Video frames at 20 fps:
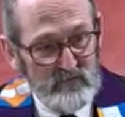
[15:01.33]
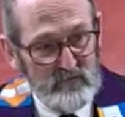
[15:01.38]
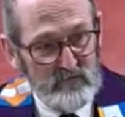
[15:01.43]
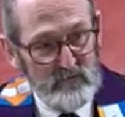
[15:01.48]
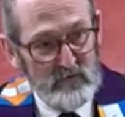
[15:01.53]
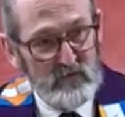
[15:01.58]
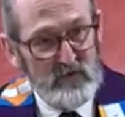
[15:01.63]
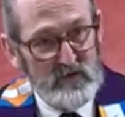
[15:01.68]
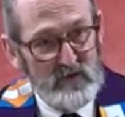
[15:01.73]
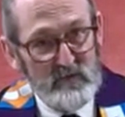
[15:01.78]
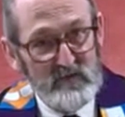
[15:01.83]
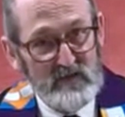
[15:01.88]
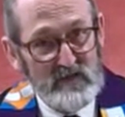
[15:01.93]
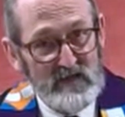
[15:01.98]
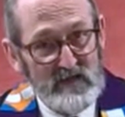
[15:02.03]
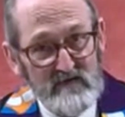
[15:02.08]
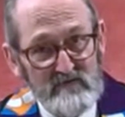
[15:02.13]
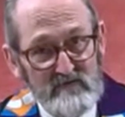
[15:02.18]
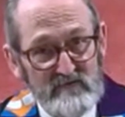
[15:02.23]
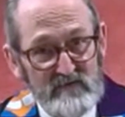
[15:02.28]
truly
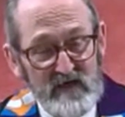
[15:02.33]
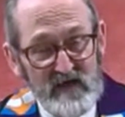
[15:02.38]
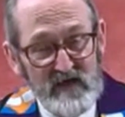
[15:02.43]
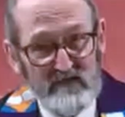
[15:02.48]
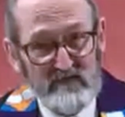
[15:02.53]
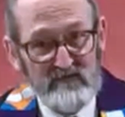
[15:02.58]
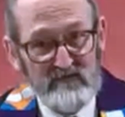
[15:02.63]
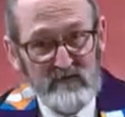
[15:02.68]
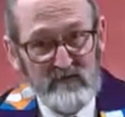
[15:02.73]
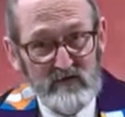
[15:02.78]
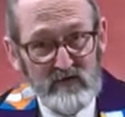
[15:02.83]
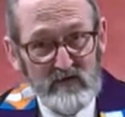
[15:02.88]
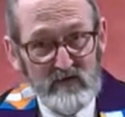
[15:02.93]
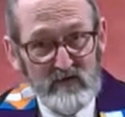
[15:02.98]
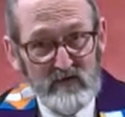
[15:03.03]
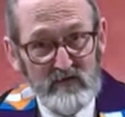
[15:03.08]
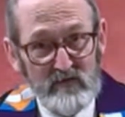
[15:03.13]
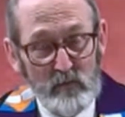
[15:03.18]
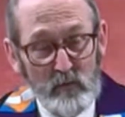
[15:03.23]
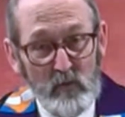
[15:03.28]
believe that
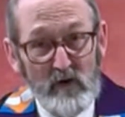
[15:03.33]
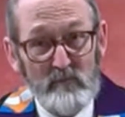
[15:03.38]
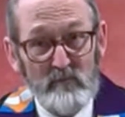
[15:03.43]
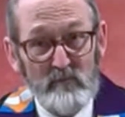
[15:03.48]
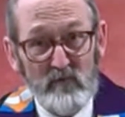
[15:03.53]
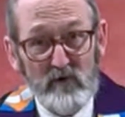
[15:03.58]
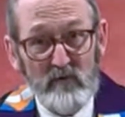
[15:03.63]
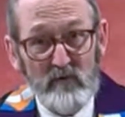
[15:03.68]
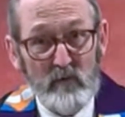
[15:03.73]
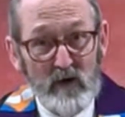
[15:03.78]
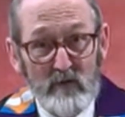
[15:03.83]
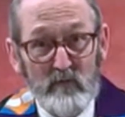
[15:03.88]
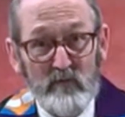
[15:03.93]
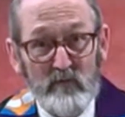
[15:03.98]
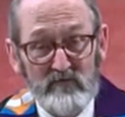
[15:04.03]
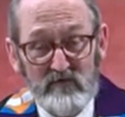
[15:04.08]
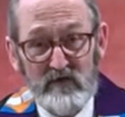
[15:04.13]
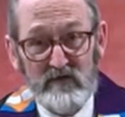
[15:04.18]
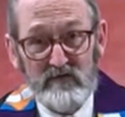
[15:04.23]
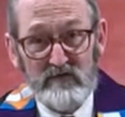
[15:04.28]
the one
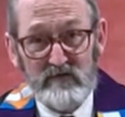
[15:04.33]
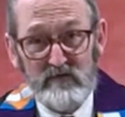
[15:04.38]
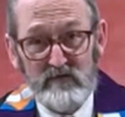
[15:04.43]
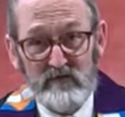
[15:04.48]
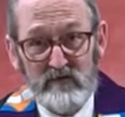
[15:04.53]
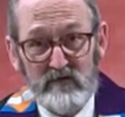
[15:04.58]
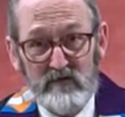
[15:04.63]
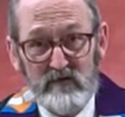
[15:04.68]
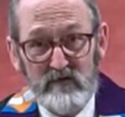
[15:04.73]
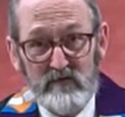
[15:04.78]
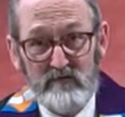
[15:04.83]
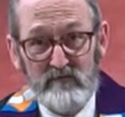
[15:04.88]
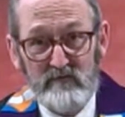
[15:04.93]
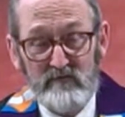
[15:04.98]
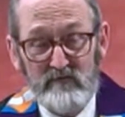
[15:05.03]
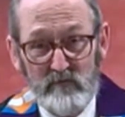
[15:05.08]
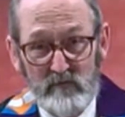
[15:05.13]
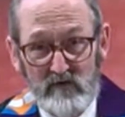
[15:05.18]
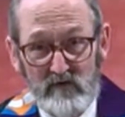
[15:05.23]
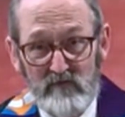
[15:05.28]
prerequisite
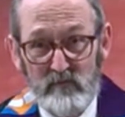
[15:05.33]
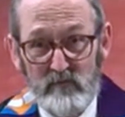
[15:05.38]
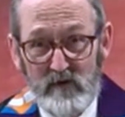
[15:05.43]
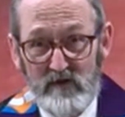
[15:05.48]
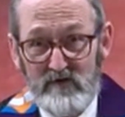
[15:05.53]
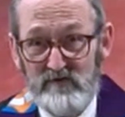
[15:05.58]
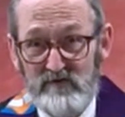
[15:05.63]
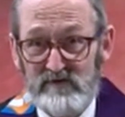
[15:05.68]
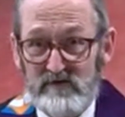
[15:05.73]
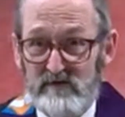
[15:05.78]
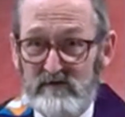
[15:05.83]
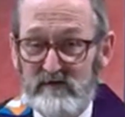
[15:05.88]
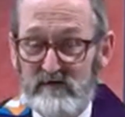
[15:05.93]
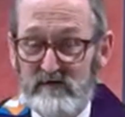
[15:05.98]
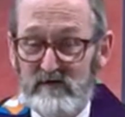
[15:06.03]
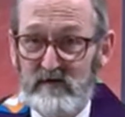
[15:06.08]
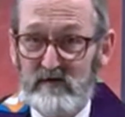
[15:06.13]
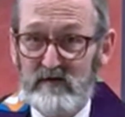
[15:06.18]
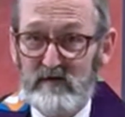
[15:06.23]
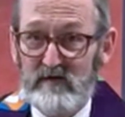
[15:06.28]
for resurrection
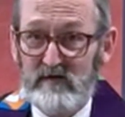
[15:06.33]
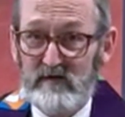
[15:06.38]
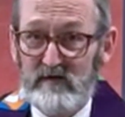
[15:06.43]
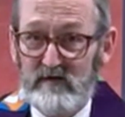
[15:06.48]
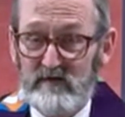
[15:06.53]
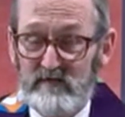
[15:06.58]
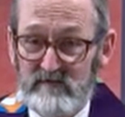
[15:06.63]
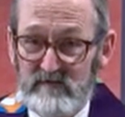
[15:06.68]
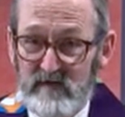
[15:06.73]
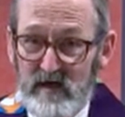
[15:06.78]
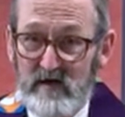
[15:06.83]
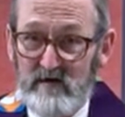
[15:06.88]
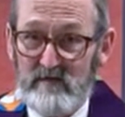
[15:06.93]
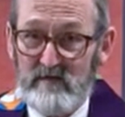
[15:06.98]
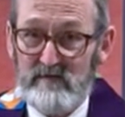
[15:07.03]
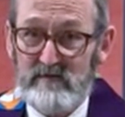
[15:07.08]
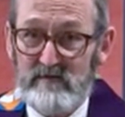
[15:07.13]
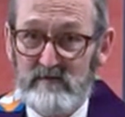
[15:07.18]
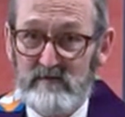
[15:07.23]
is death.